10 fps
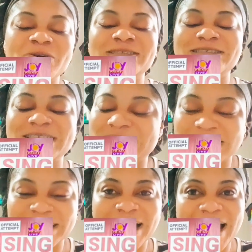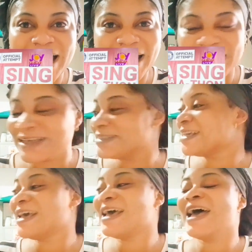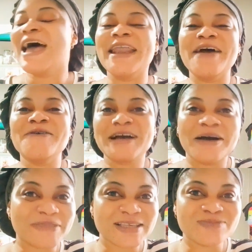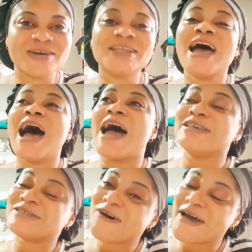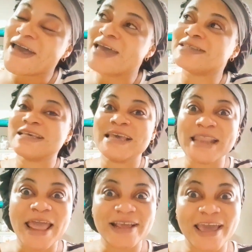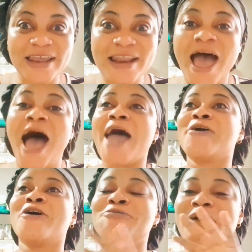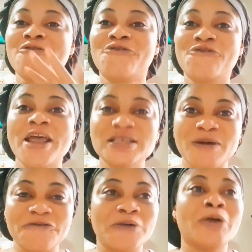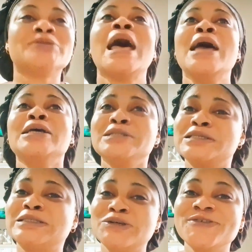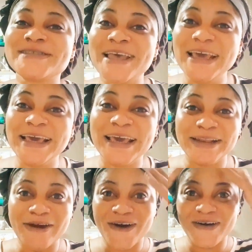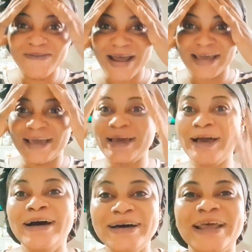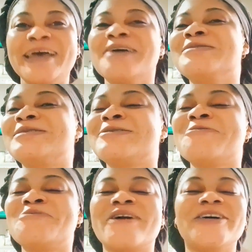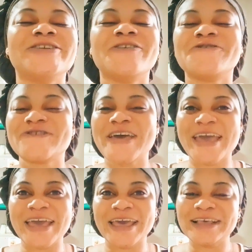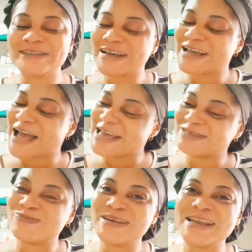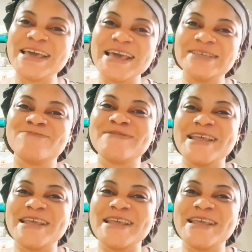was there, guys. And I woke up this morning. I saw her singing again. I called my friends, my family. I was like, she's still singing. Oh my God. I am so proud of her. So guys, please,